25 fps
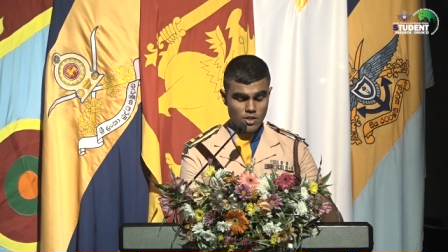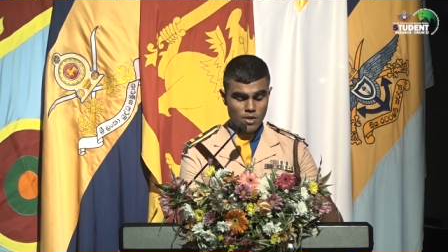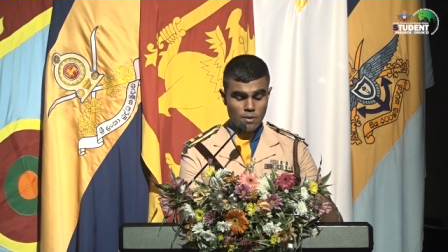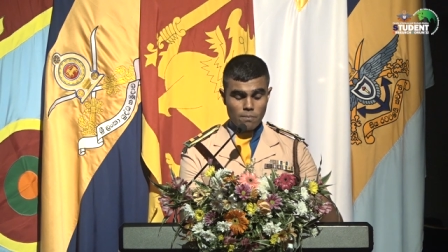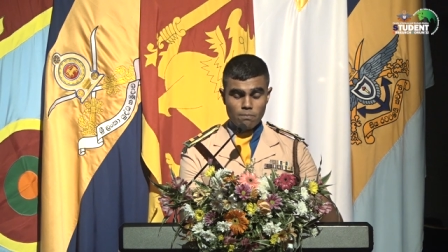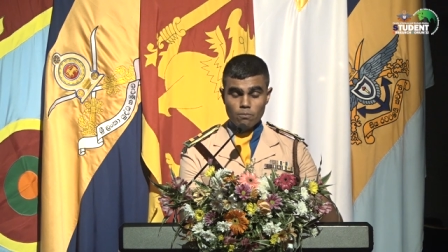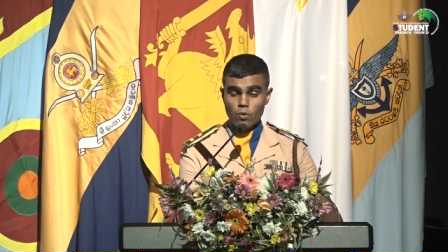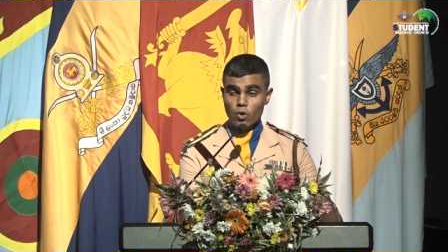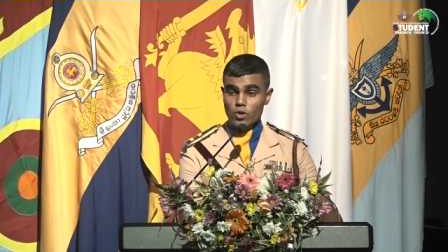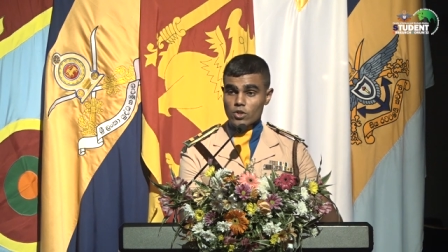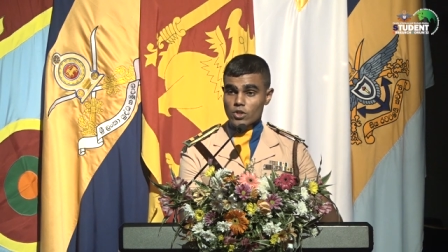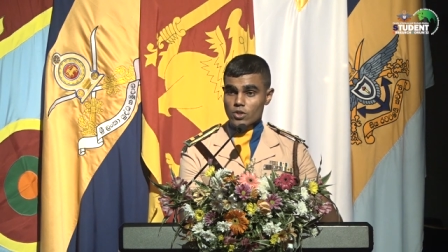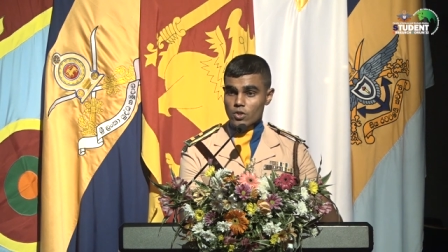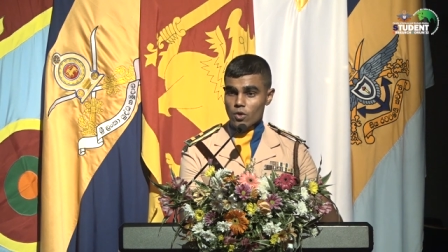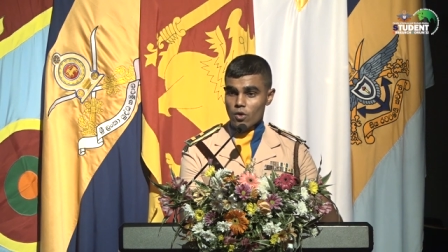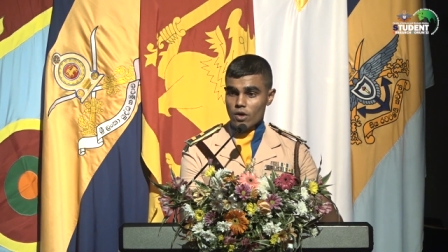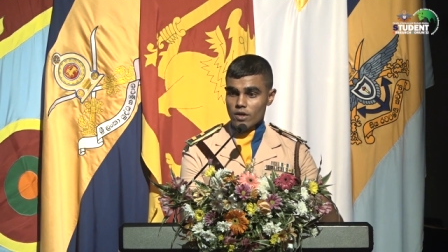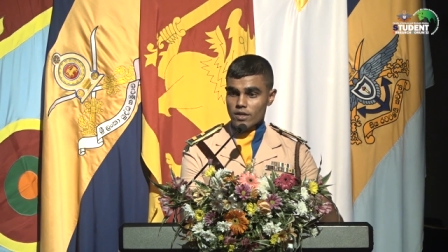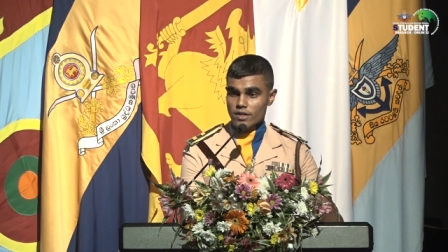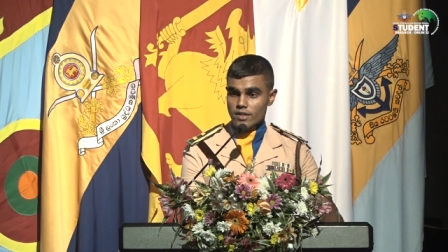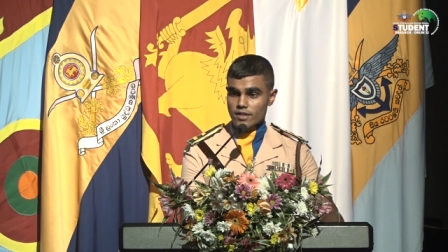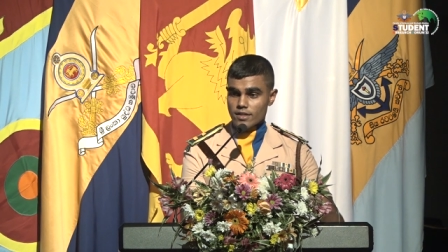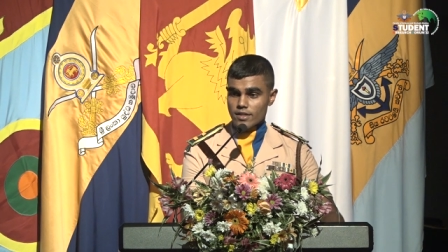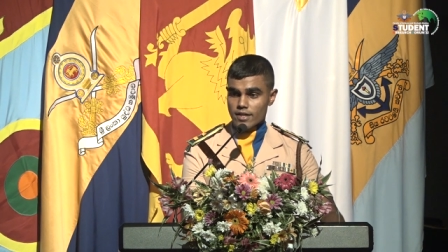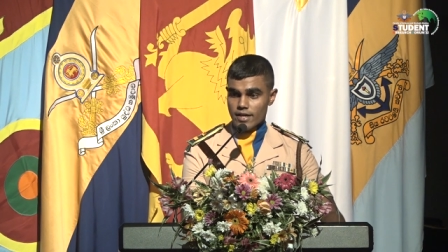both
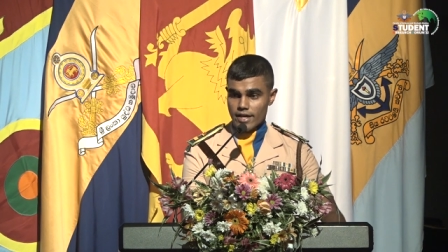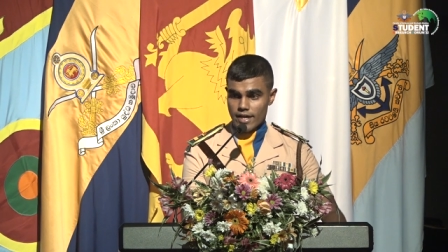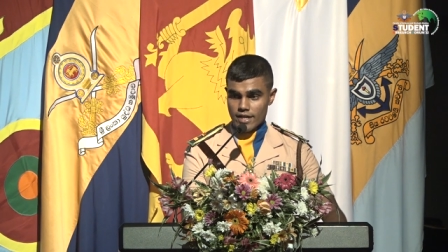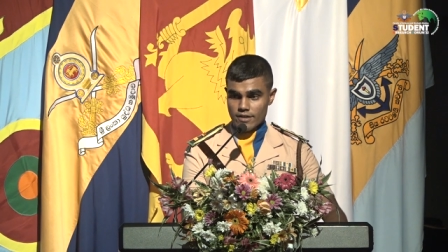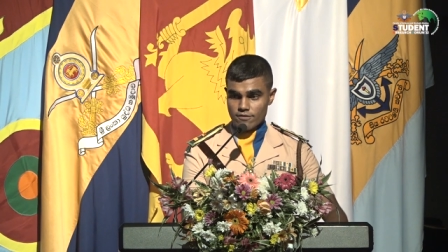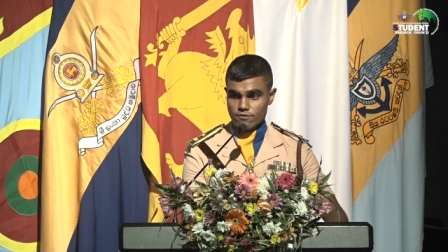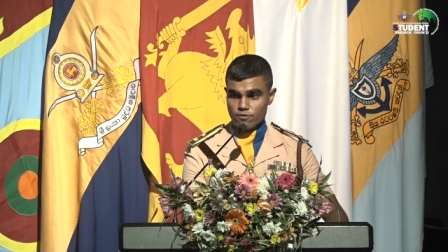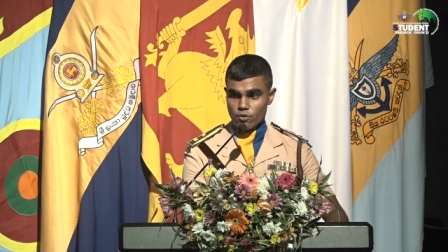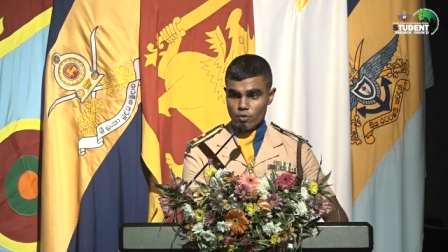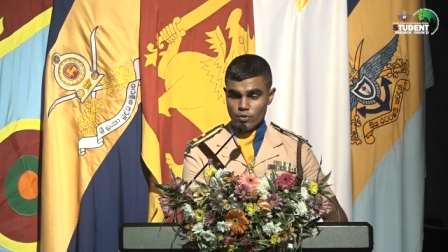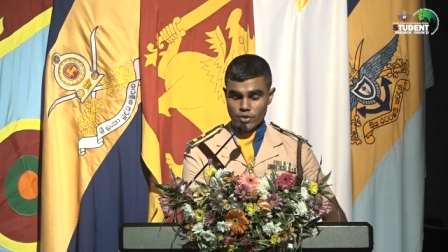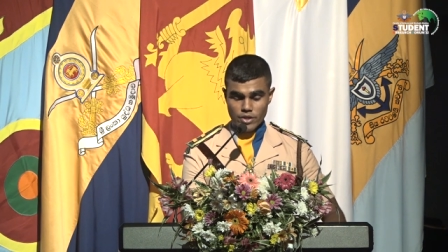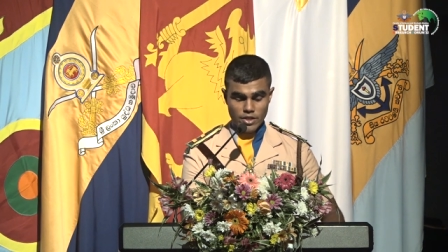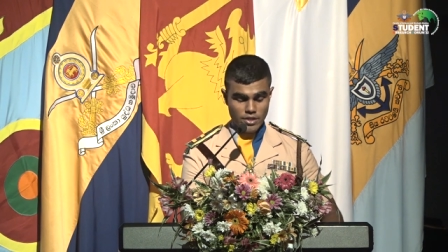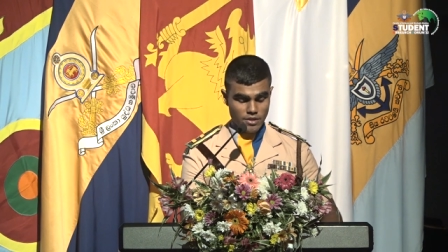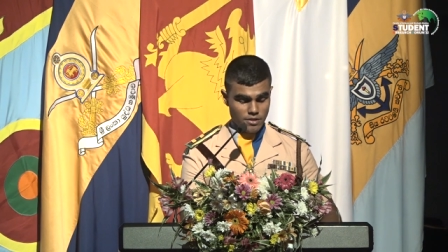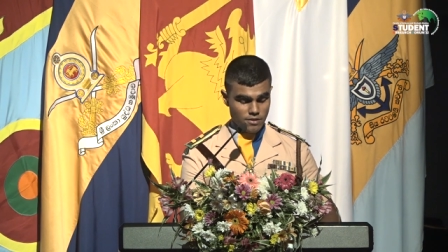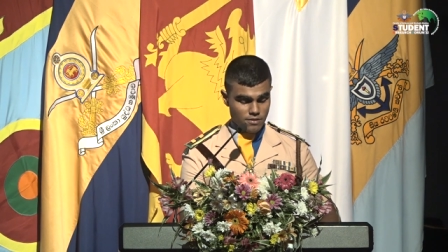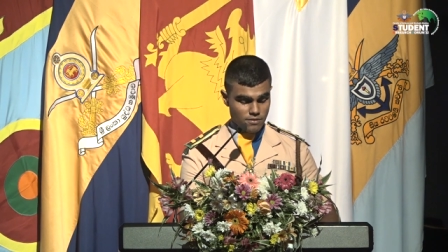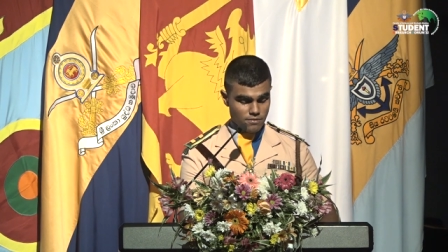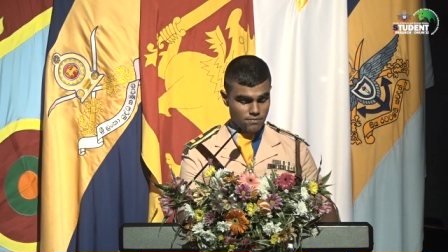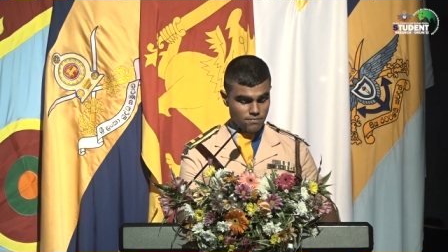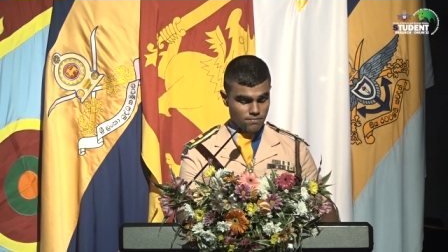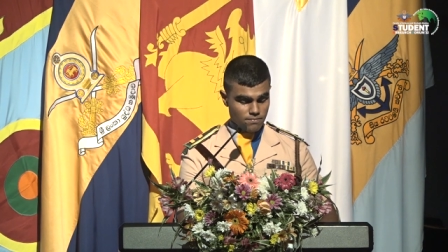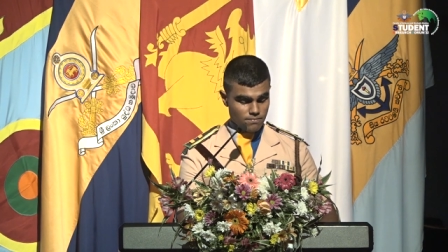local and
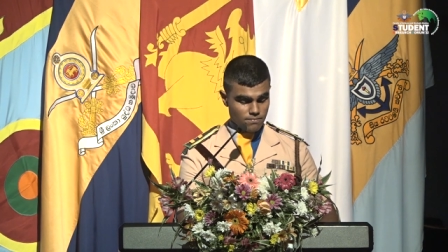foreign.